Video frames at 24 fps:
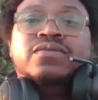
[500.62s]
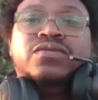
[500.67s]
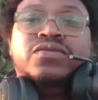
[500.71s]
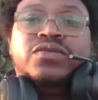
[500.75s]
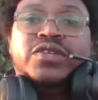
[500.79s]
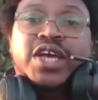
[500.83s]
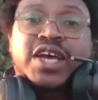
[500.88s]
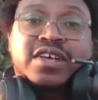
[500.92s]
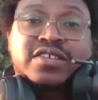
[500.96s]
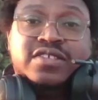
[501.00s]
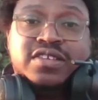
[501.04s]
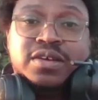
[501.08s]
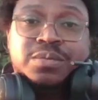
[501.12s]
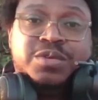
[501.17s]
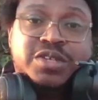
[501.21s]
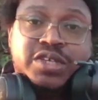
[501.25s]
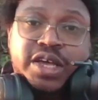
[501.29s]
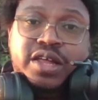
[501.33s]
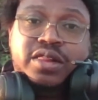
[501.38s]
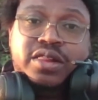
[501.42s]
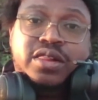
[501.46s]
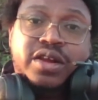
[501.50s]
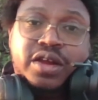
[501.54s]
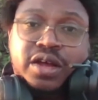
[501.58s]
as I'm
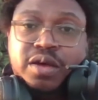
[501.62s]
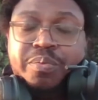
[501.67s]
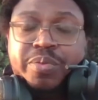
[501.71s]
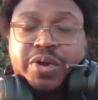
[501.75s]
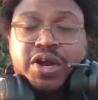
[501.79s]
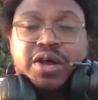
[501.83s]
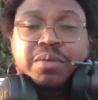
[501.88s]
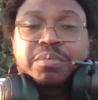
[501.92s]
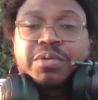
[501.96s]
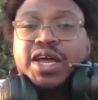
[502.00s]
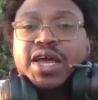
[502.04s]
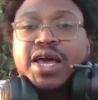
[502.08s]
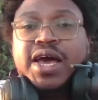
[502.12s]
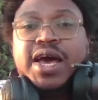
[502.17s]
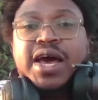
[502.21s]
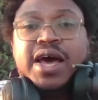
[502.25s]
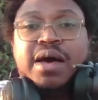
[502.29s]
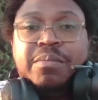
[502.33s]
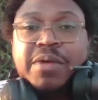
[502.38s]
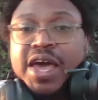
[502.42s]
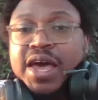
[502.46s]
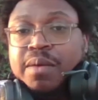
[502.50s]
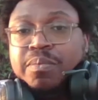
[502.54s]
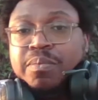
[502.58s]
scaling up, and I'm like, ah, I'm
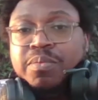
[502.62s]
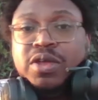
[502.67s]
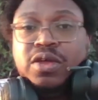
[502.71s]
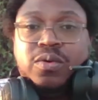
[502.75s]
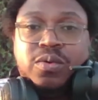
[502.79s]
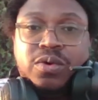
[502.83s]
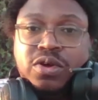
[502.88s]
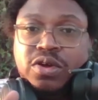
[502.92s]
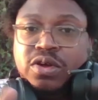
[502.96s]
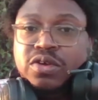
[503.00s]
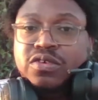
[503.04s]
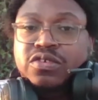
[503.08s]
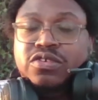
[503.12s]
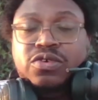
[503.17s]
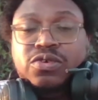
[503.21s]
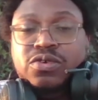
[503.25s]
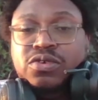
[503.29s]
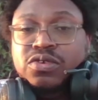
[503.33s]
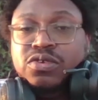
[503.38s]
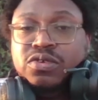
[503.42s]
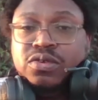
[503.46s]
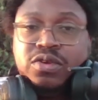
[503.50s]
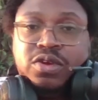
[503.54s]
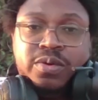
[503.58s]
happy. We're
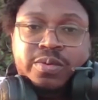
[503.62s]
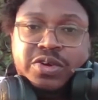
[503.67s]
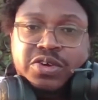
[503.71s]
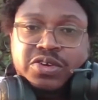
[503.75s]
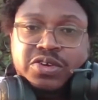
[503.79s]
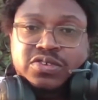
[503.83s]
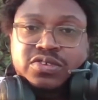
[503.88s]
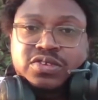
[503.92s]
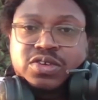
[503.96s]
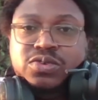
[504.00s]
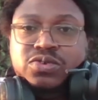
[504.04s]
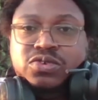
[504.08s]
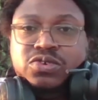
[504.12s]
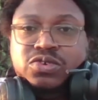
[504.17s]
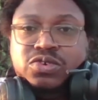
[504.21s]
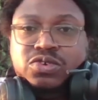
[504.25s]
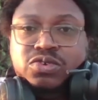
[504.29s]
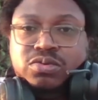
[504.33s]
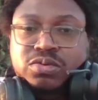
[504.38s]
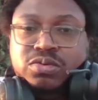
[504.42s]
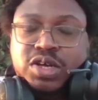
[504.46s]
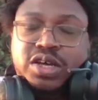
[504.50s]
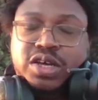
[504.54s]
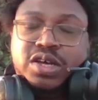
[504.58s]
excusing, you know, we're excusing,
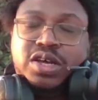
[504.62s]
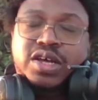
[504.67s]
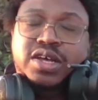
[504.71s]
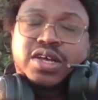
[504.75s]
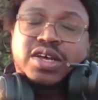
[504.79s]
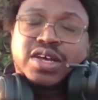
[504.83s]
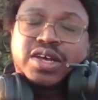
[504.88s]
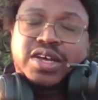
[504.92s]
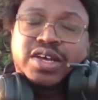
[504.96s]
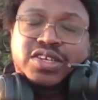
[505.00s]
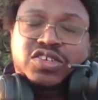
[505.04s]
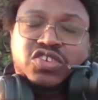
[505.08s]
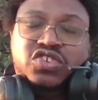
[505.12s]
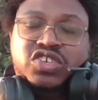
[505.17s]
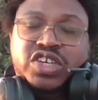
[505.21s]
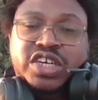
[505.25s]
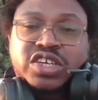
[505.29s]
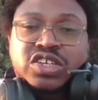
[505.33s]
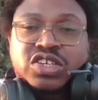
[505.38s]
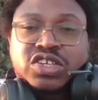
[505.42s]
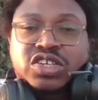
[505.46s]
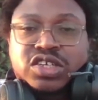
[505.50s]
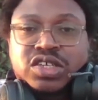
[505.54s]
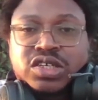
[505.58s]
uh,
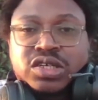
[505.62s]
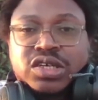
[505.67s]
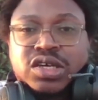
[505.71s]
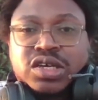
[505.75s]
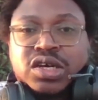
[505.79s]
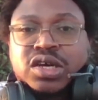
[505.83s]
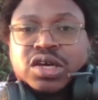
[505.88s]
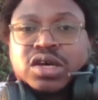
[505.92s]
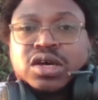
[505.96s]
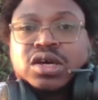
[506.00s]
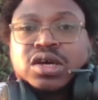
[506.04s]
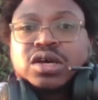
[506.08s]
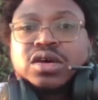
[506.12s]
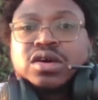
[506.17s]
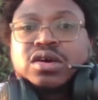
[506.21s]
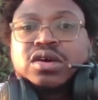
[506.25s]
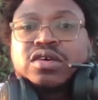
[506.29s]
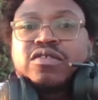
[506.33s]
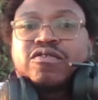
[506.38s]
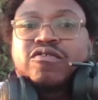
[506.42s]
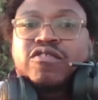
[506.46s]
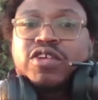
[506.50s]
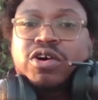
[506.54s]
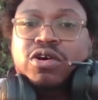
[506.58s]
exchanging
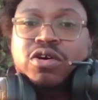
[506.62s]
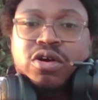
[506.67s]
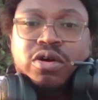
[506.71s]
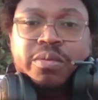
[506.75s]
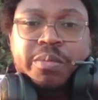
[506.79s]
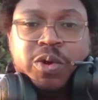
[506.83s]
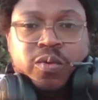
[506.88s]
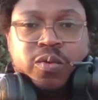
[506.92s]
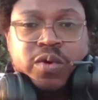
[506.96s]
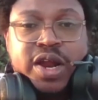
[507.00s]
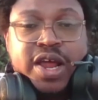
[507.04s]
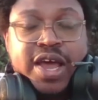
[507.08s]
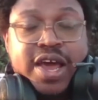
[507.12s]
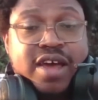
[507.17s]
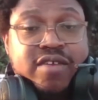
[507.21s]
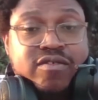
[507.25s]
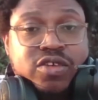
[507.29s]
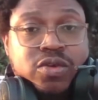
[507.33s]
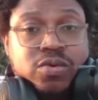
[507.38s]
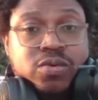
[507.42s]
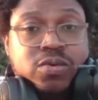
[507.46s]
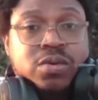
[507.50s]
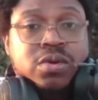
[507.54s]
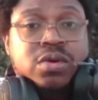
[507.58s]
farm and what have
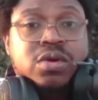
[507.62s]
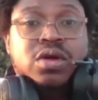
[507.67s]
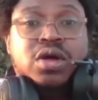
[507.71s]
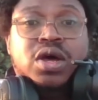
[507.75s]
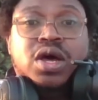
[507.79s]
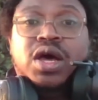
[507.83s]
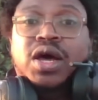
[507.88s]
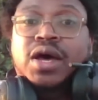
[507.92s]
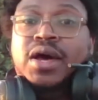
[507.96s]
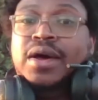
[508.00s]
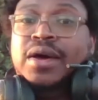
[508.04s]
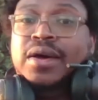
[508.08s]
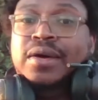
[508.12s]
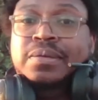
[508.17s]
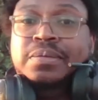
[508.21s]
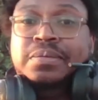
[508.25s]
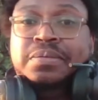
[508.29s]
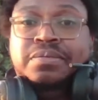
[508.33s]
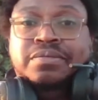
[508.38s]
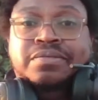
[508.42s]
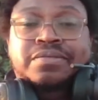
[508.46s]
you. Um,